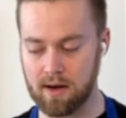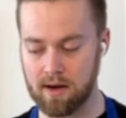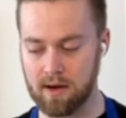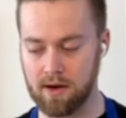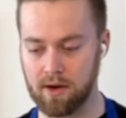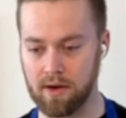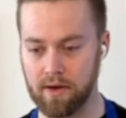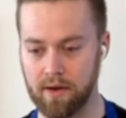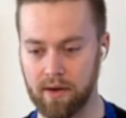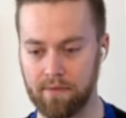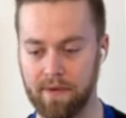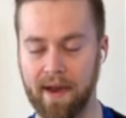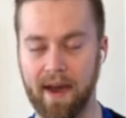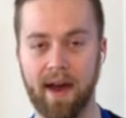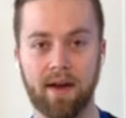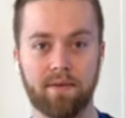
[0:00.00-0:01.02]
you know, I've
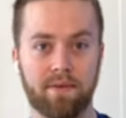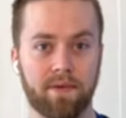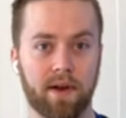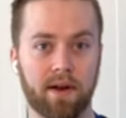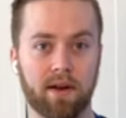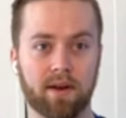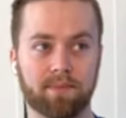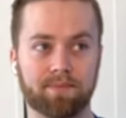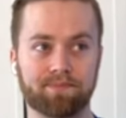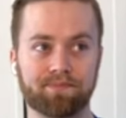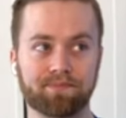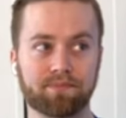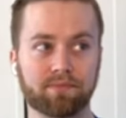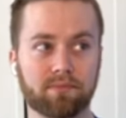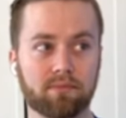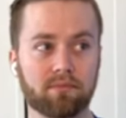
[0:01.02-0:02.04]
had feta
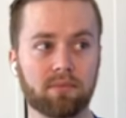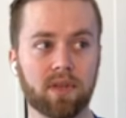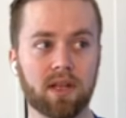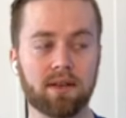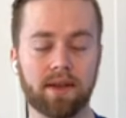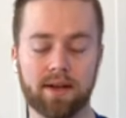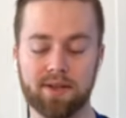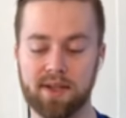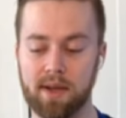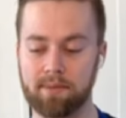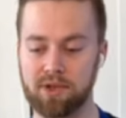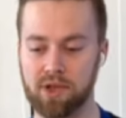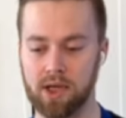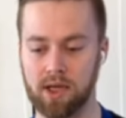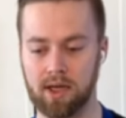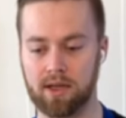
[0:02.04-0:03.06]
that has come
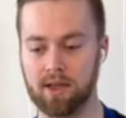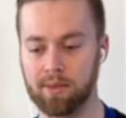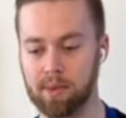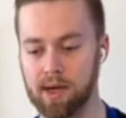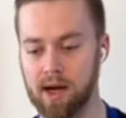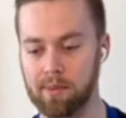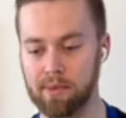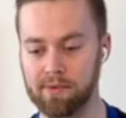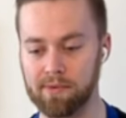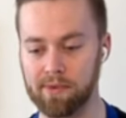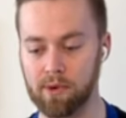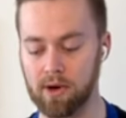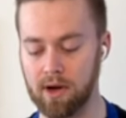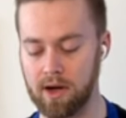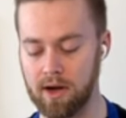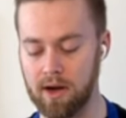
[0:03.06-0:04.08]
straight out of the brine
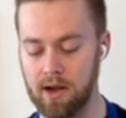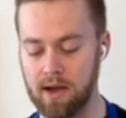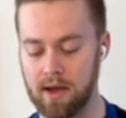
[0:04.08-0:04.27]
before, and